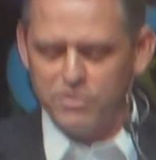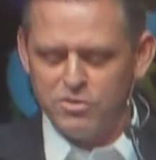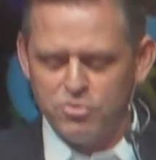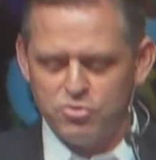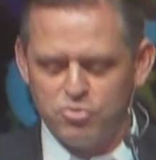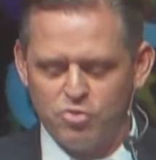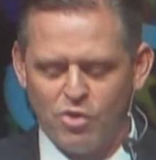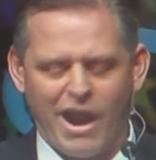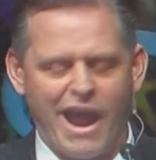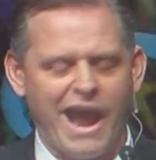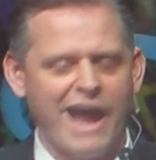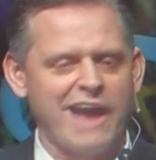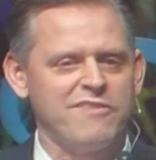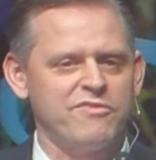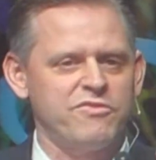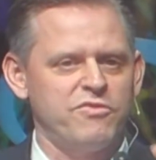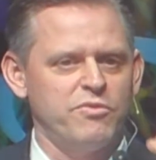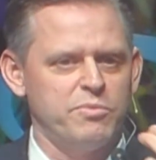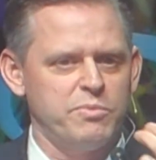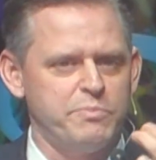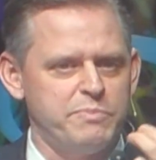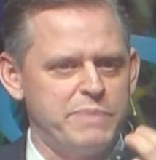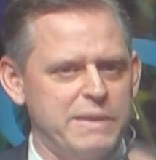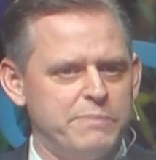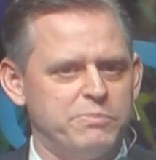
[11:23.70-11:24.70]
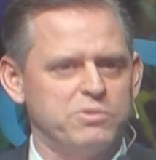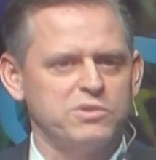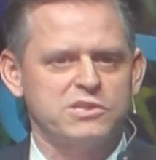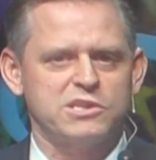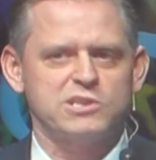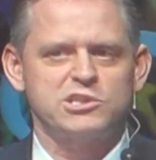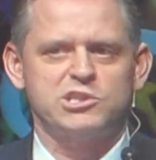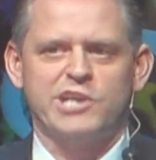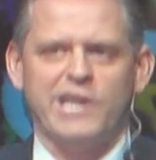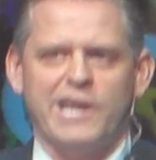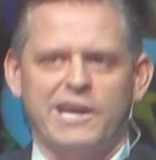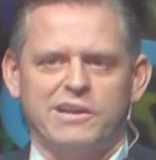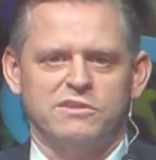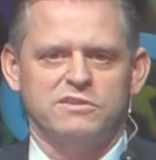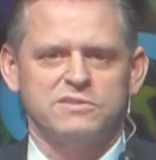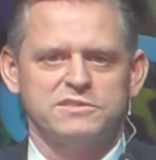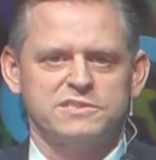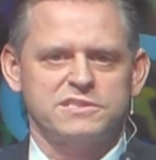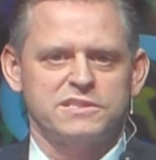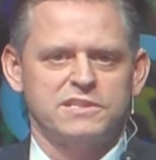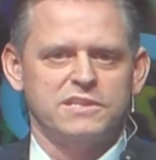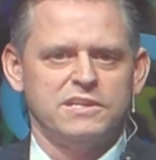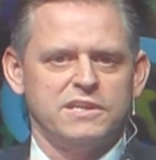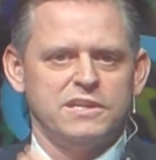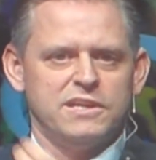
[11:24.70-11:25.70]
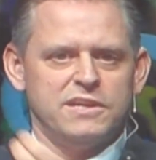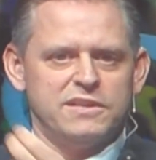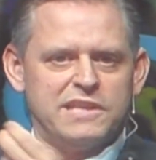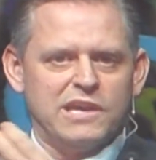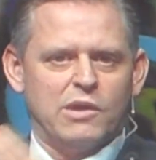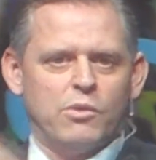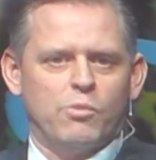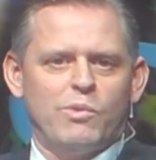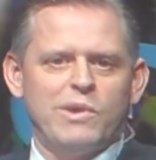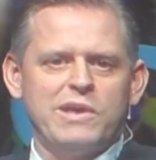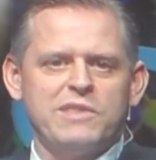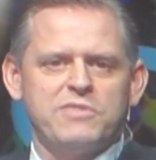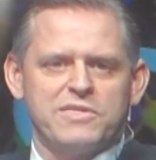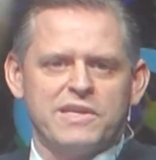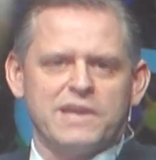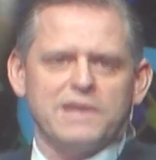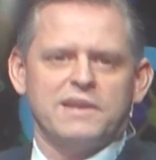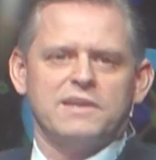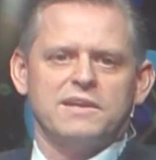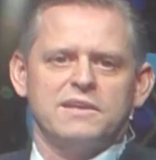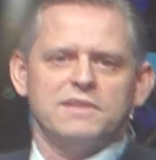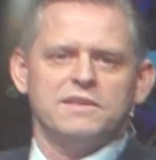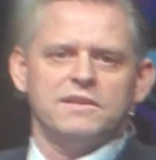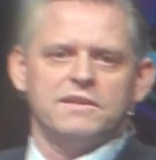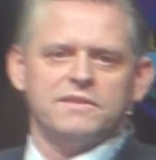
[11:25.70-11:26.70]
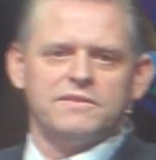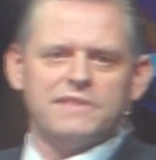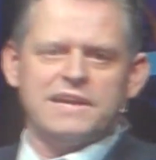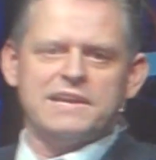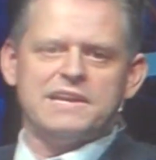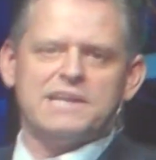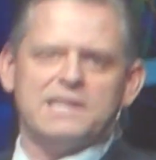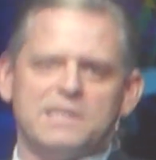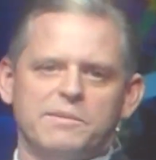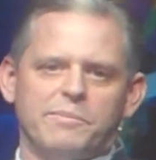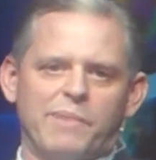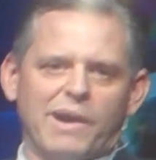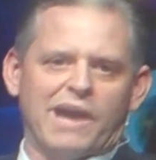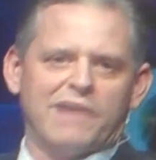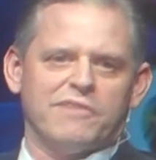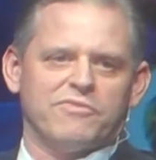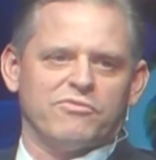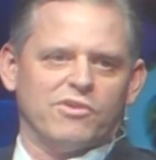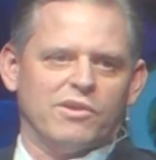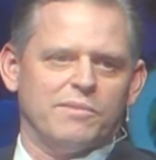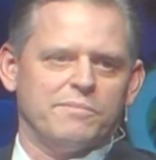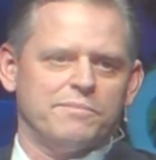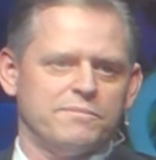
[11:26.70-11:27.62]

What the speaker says: drive people to channels that we think they need to buy from.